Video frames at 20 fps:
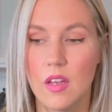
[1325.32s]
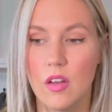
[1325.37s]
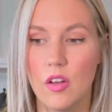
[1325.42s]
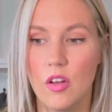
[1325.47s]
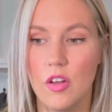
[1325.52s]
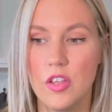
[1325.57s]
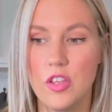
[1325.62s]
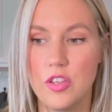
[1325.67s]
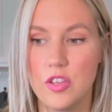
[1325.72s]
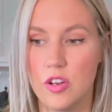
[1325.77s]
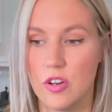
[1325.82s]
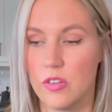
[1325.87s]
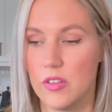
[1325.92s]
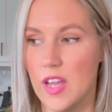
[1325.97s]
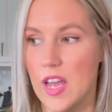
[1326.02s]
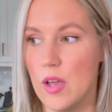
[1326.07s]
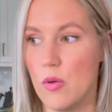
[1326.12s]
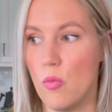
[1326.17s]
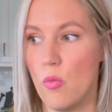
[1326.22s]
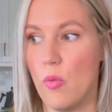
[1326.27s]
you're
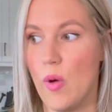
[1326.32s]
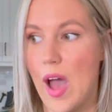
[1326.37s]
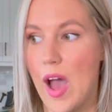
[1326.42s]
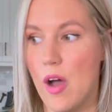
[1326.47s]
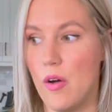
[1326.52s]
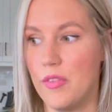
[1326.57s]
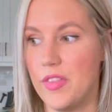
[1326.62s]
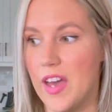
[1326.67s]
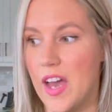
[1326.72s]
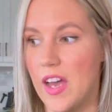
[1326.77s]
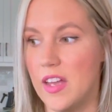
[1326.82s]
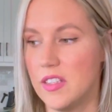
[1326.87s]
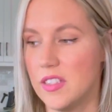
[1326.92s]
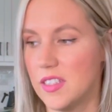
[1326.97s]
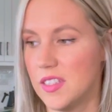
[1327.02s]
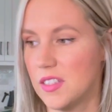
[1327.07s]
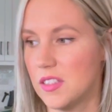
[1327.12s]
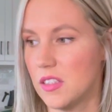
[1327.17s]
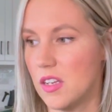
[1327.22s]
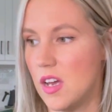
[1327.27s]
like, wow,
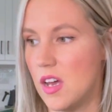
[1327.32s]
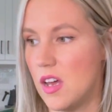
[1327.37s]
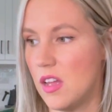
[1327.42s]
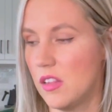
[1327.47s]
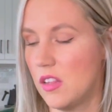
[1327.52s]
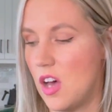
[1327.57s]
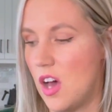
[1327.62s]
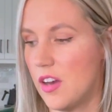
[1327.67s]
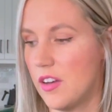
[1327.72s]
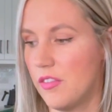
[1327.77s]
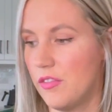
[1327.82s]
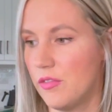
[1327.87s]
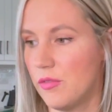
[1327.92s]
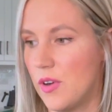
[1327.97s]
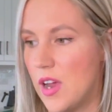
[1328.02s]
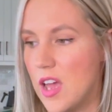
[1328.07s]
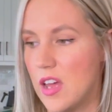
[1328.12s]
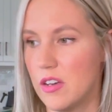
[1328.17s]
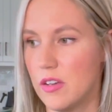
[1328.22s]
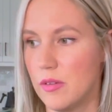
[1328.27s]
that's a lot of
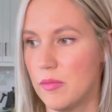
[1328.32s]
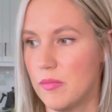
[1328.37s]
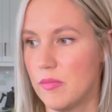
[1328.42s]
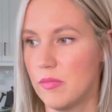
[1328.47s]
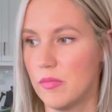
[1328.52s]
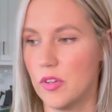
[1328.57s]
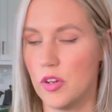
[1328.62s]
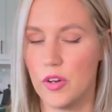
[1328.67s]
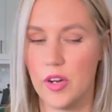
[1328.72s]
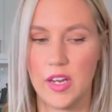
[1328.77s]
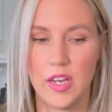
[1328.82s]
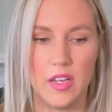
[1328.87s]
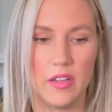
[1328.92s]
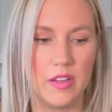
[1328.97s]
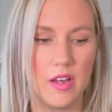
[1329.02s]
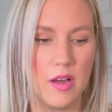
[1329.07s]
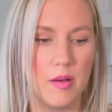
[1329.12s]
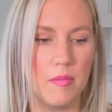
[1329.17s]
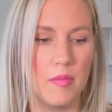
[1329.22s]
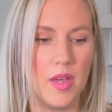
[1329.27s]
random
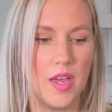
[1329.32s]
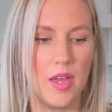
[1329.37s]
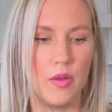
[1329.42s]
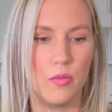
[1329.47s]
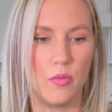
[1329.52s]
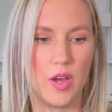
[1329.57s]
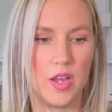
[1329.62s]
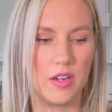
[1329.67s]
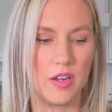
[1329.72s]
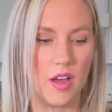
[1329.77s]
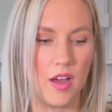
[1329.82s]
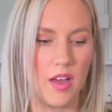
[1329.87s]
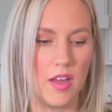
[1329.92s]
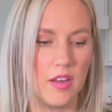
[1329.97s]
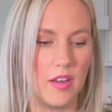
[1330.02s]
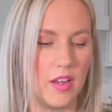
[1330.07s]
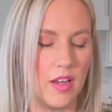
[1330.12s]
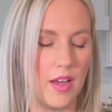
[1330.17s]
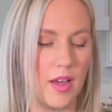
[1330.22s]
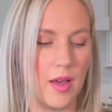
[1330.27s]
curriculum and whatnot,
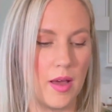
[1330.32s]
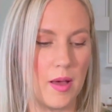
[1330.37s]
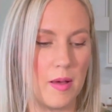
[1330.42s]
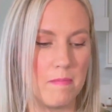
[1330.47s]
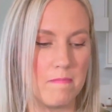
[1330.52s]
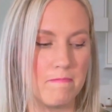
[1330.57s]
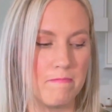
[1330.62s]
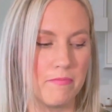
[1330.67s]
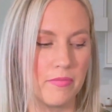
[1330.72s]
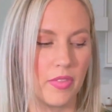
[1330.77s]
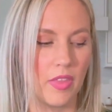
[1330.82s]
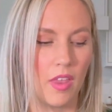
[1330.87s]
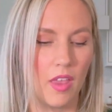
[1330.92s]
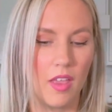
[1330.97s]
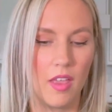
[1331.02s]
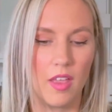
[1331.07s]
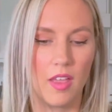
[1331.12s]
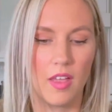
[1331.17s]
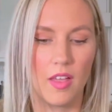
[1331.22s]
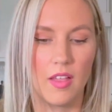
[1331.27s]

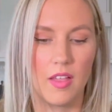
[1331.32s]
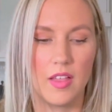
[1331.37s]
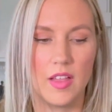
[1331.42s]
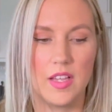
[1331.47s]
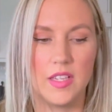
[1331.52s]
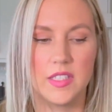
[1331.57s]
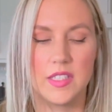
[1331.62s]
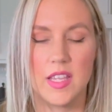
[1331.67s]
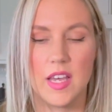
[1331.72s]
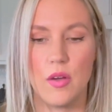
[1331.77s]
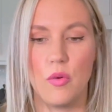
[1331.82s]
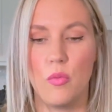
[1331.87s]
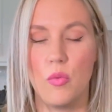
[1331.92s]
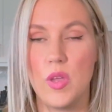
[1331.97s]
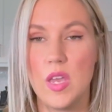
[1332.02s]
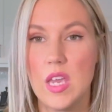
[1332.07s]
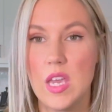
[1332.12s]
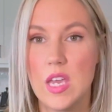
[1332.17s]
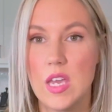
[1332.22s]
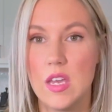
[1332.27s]
is that
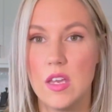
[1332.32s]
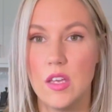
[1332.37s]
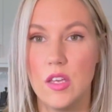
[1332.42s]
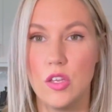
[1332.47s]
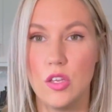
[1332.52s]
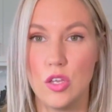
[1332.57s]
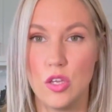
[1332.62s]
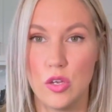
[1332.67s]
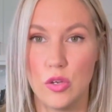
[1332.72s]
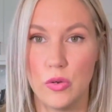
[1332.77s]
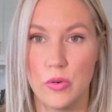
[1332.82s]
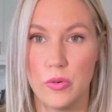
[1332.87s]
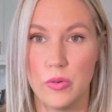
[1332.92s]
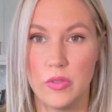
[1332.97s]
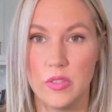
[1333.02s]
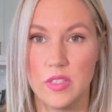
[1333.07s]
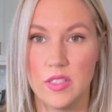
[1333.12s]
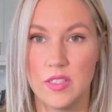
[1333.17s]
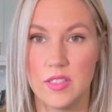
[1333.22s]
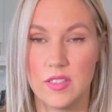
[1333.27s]
we
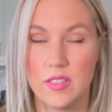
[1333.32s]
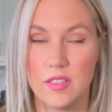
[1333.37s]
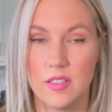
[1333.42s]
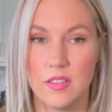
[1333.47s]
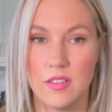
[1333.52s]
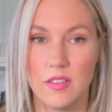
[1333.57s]
use